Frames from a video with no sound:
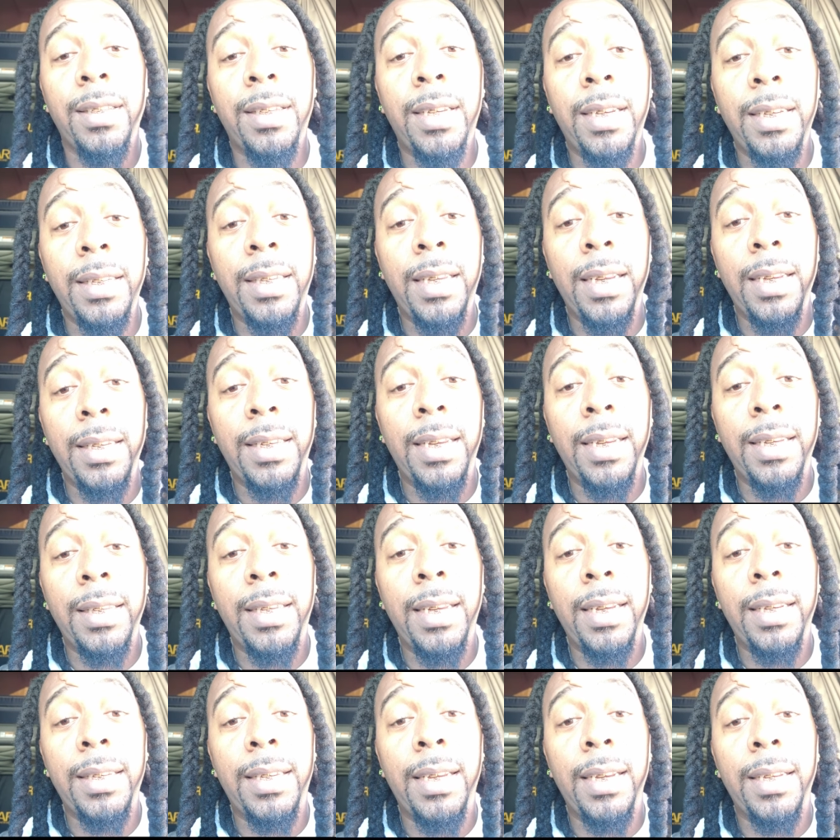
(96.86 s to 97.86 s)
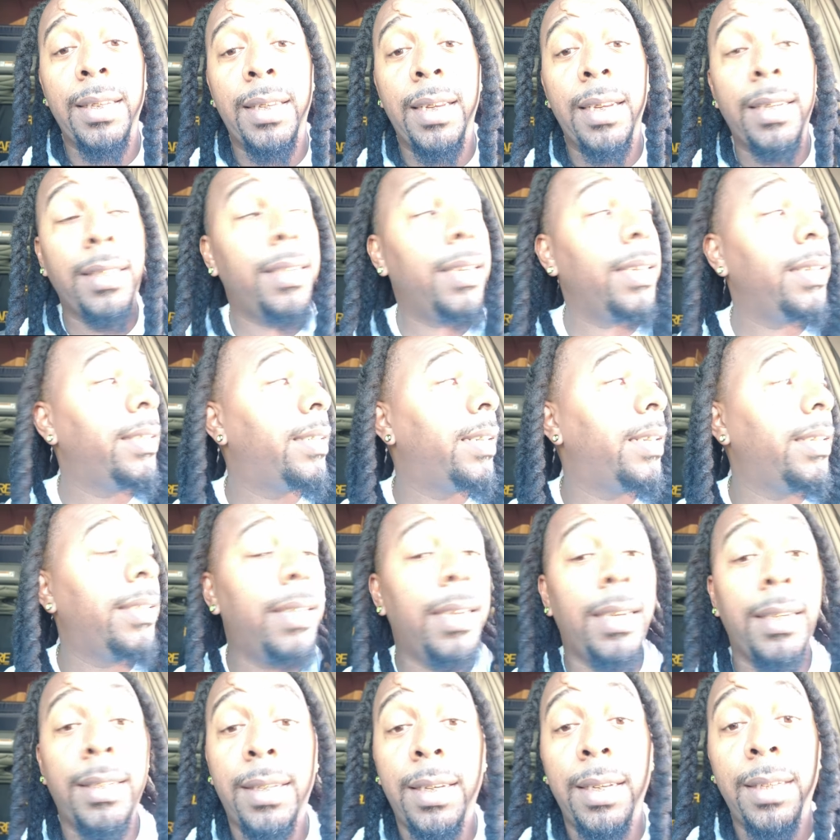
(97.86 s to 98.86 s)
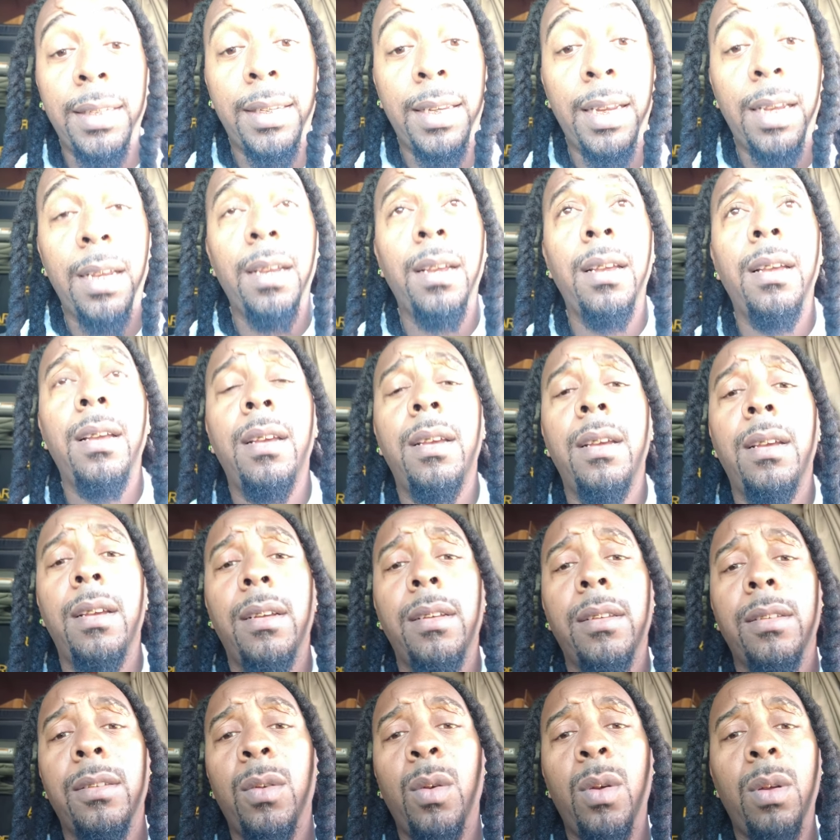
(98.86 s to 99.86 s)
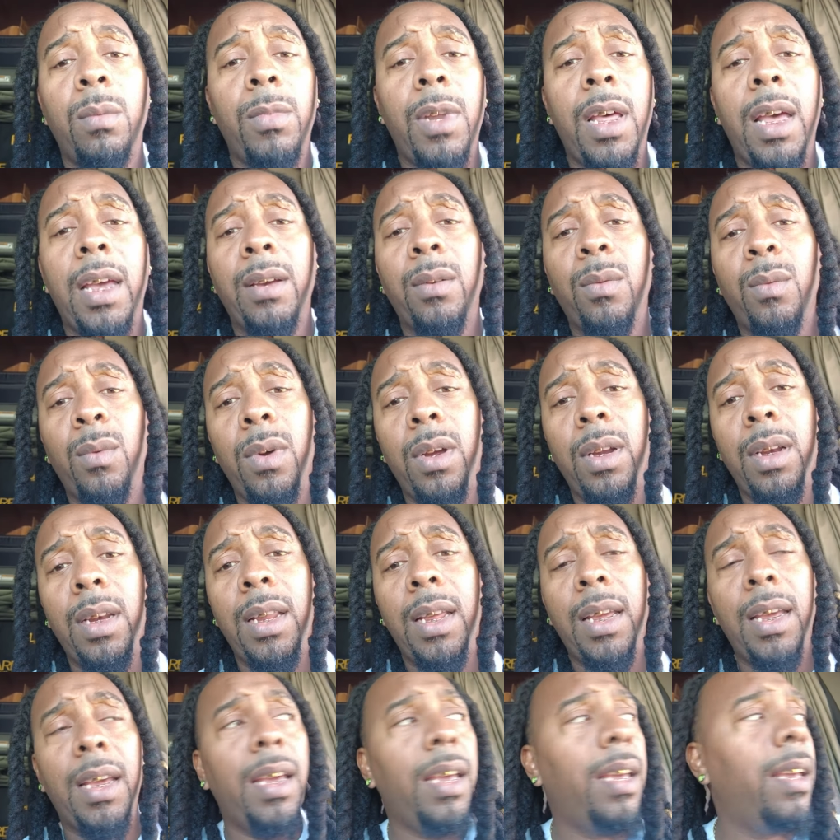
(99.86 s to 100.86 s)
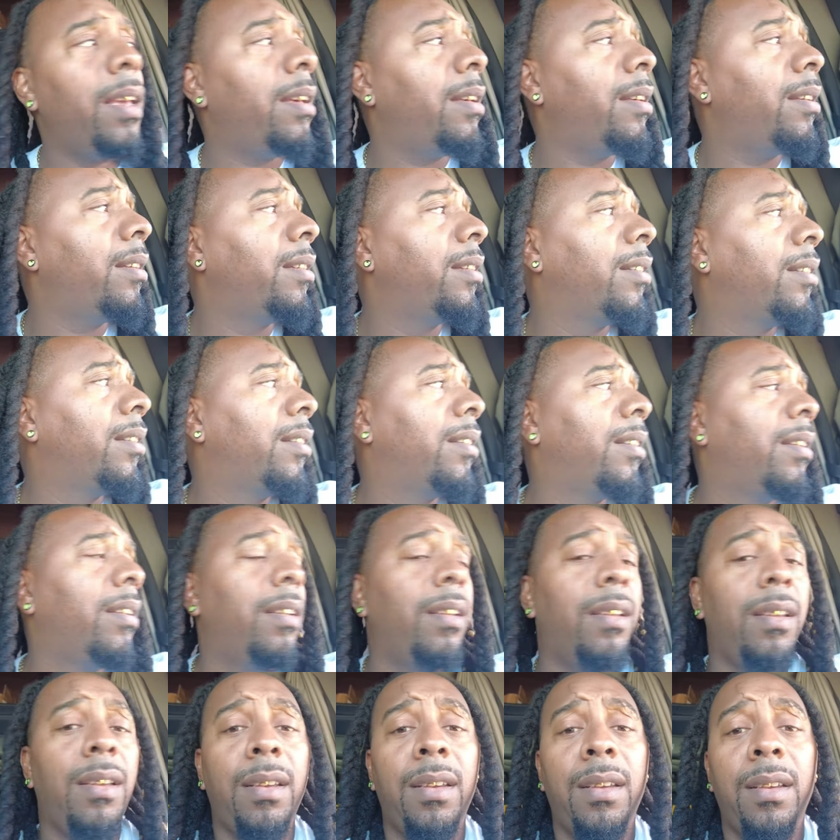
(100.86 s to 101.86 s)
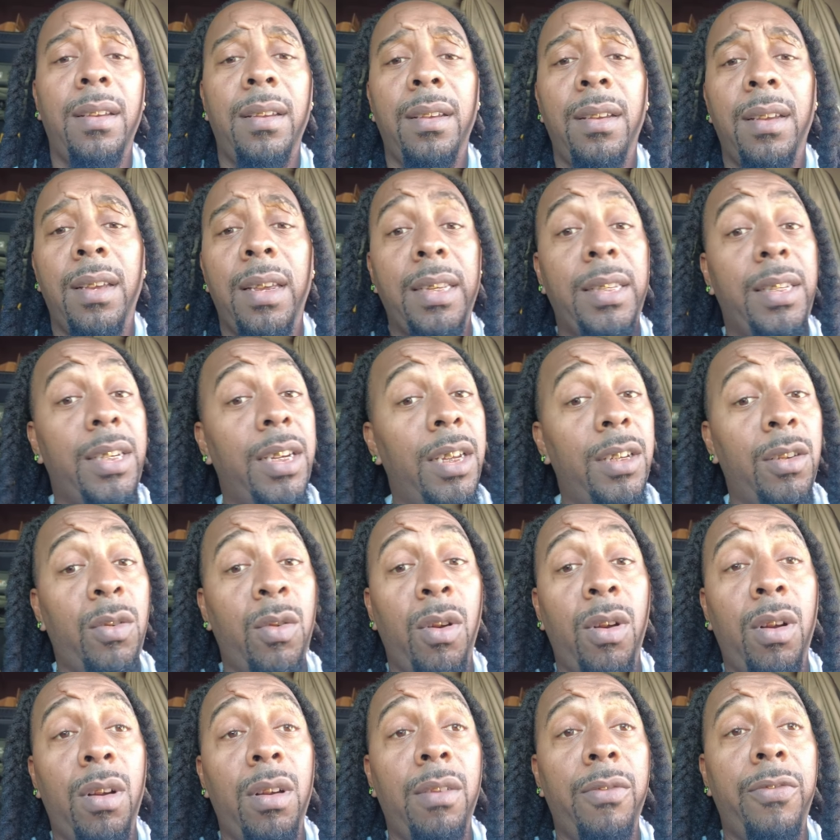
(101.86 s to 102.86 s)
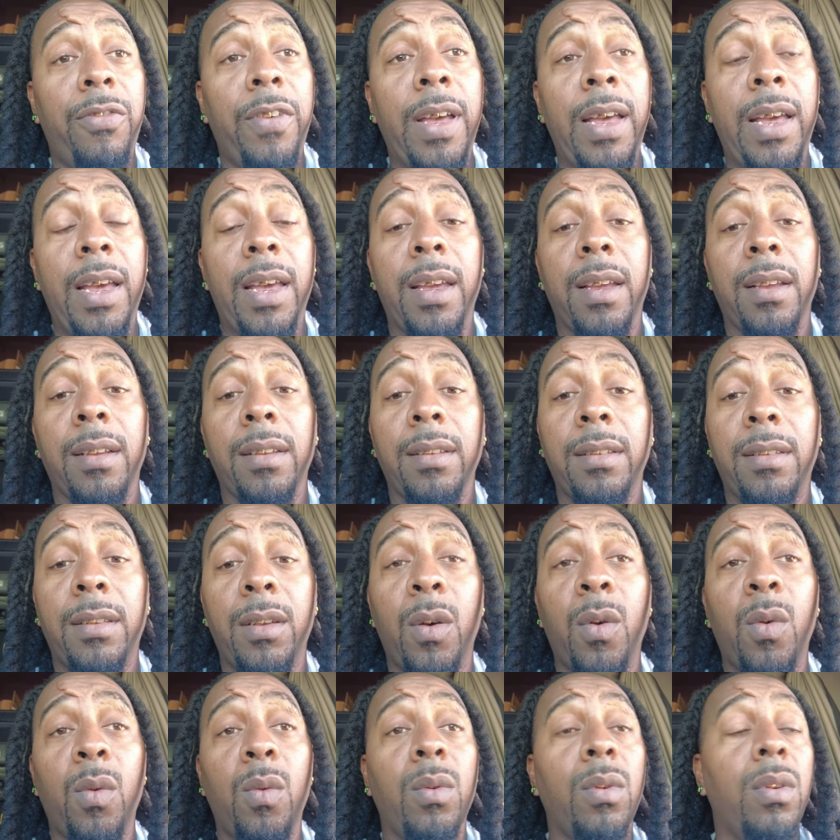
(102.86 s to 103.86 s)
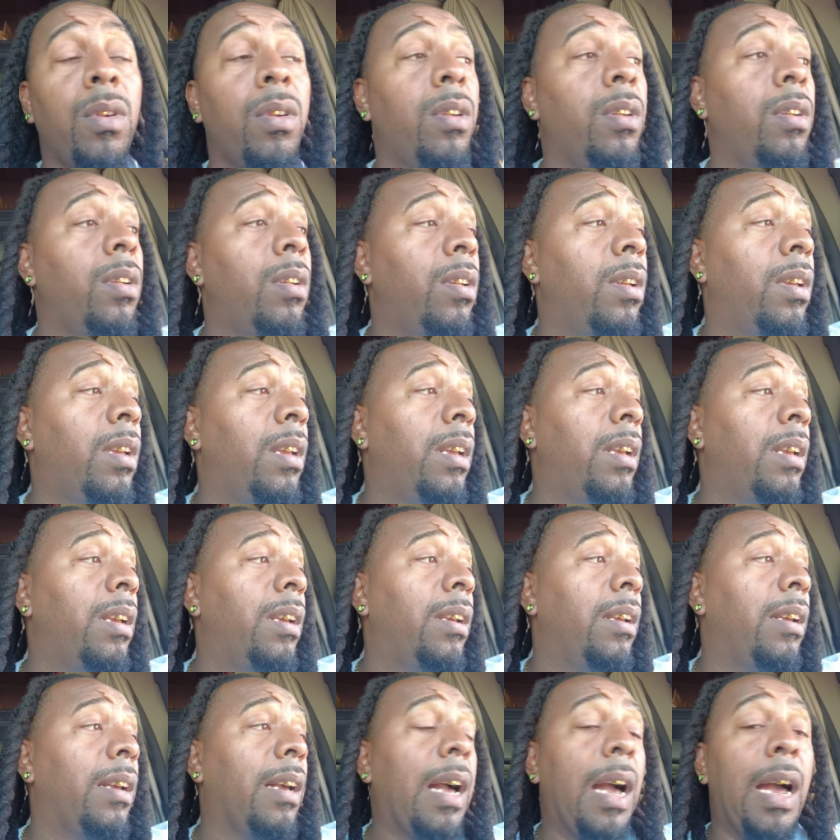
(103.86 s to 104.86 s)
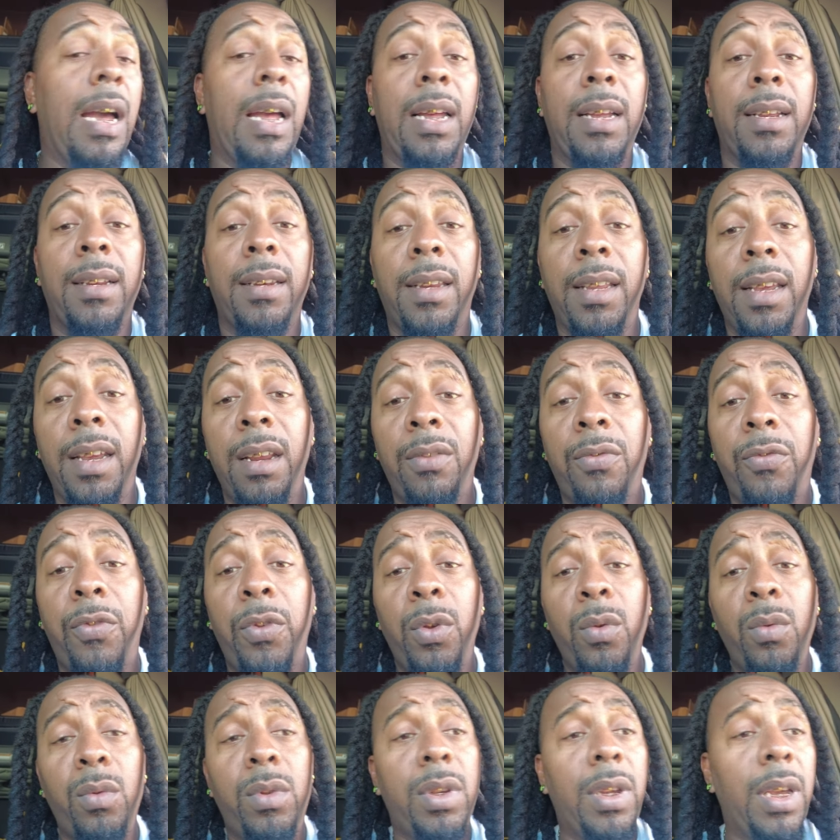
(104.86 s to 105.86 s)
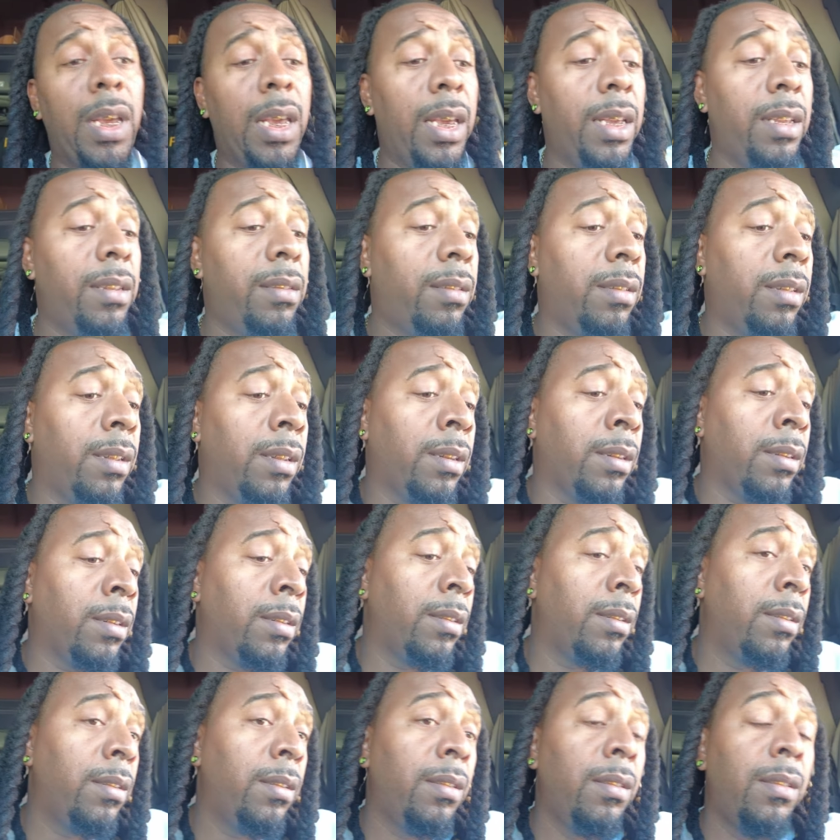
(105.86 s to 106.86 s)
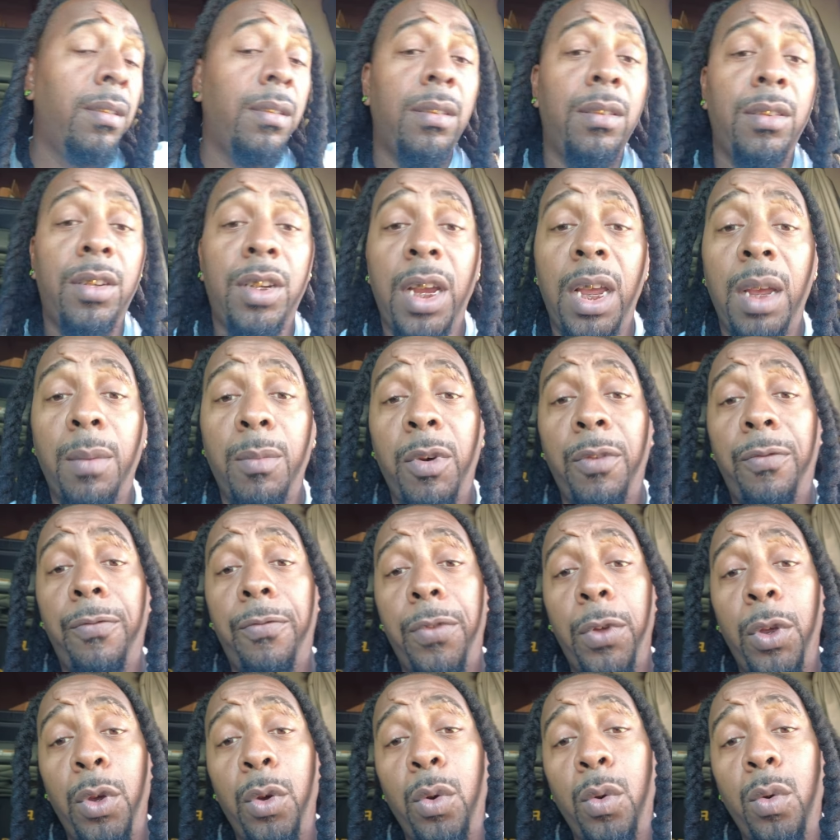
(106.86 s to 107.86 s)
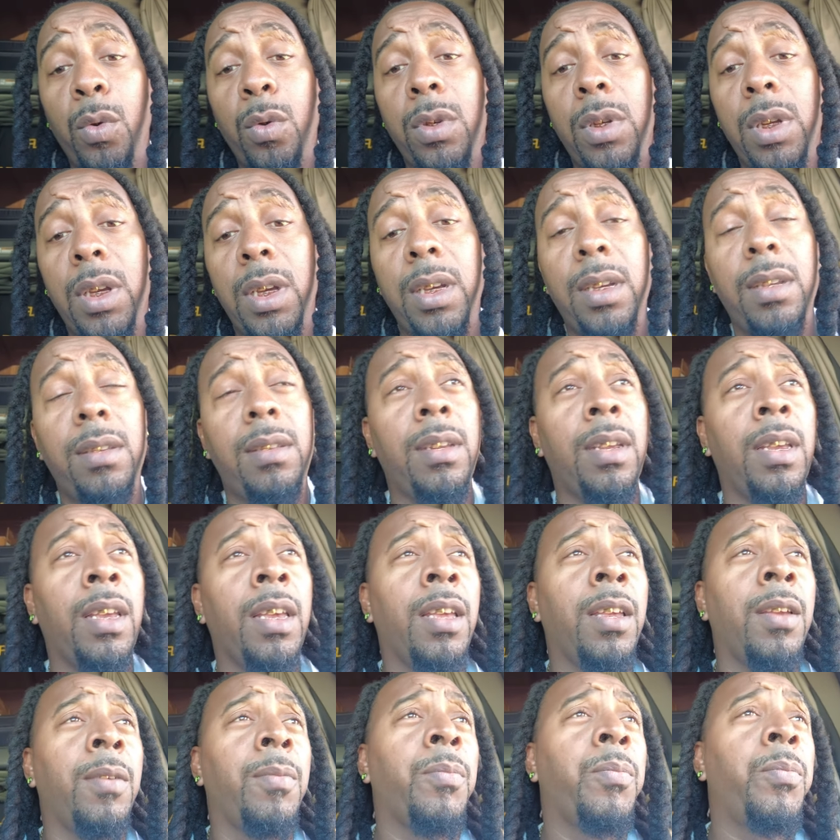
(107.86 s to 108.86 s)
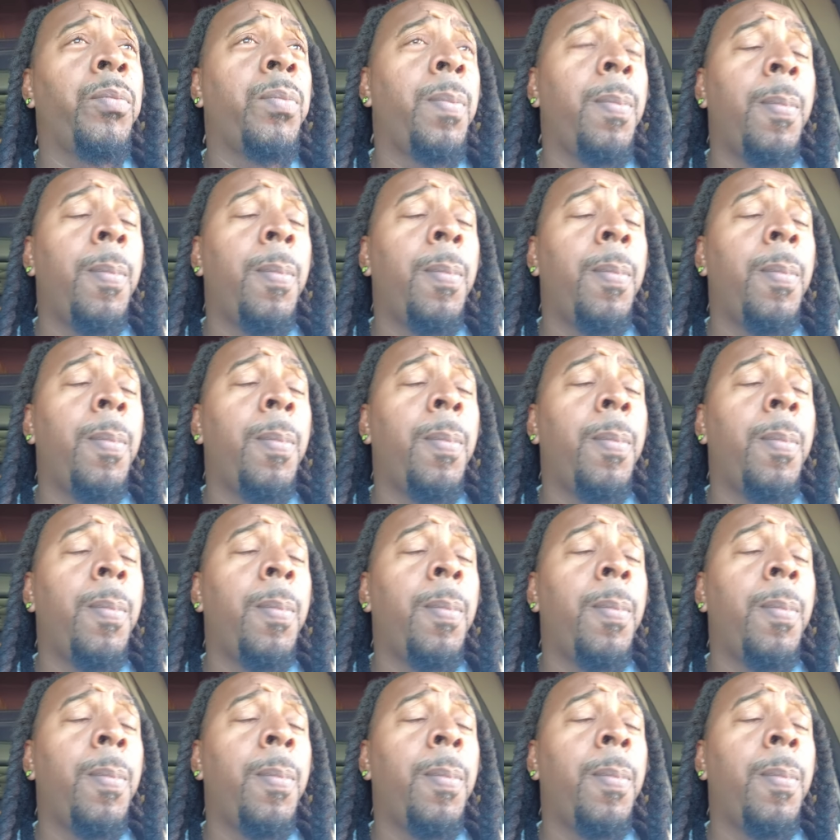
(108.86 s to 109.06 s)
tick, tick, tick, tick, tick, tick, tick, tick, tick, tick, tick. So I'm like, what the hell? It just crunked up fine. So I did a few tests and checked my fuses and